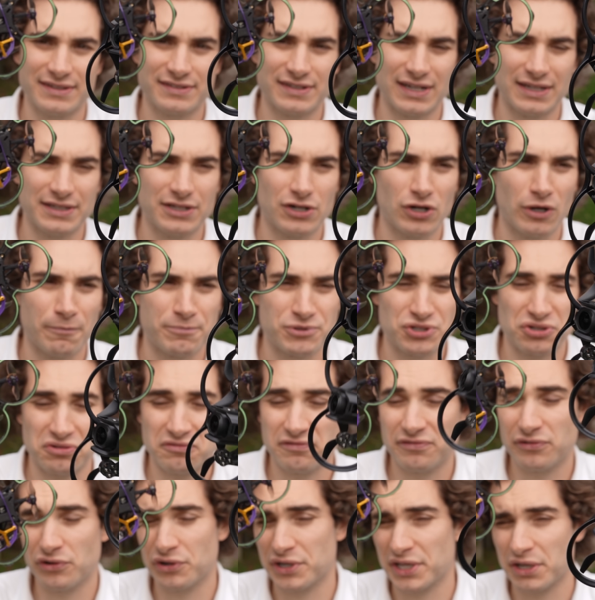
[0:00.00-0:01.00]
this other option,
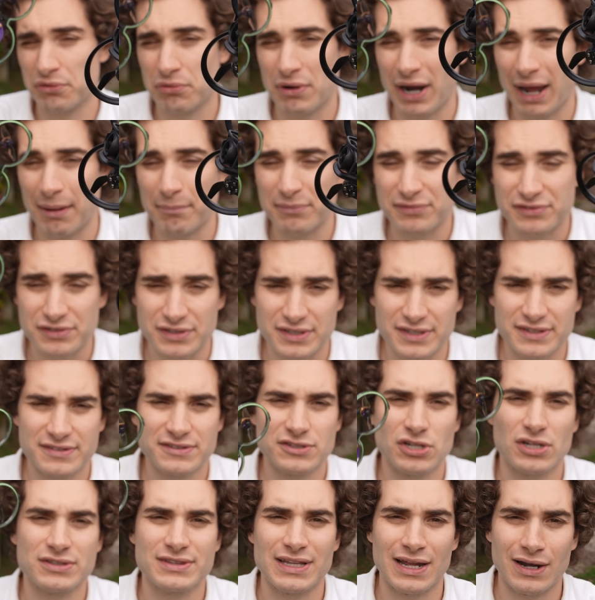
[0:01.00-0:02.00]
40 grams is
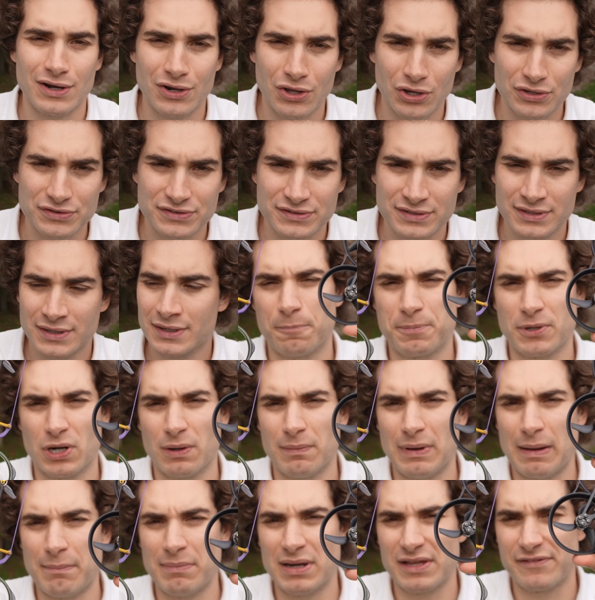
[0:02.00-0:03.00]
not a lot. So
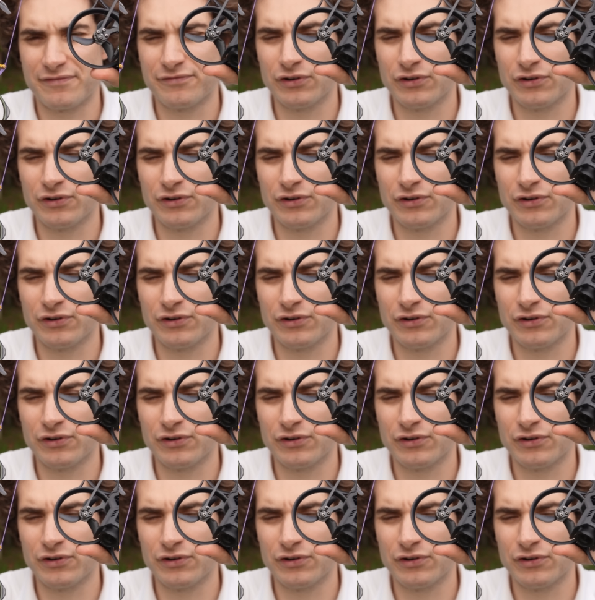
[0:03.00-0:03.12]
probably